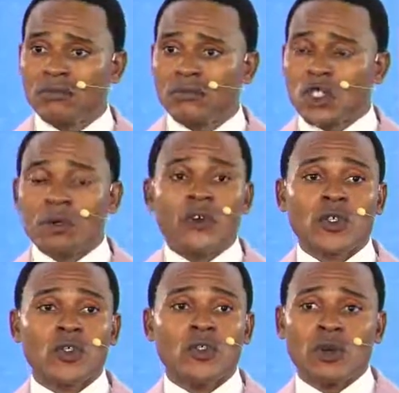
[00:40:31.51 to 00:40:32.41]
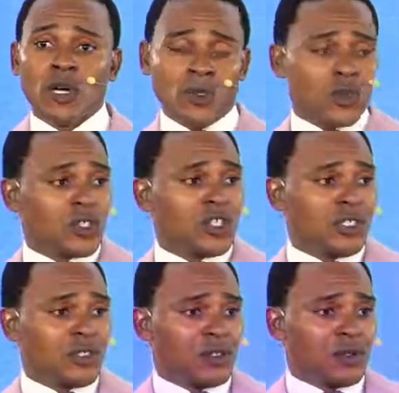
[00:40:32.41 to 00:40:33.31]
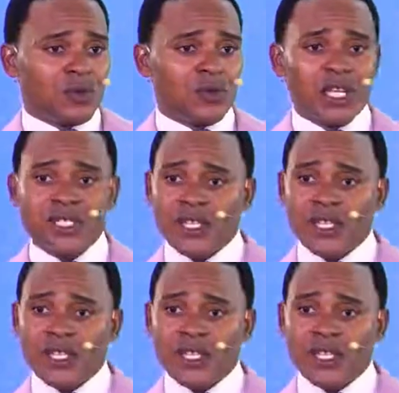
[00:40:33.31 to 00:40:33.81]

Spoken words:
Some of us, I was watching Wednesday,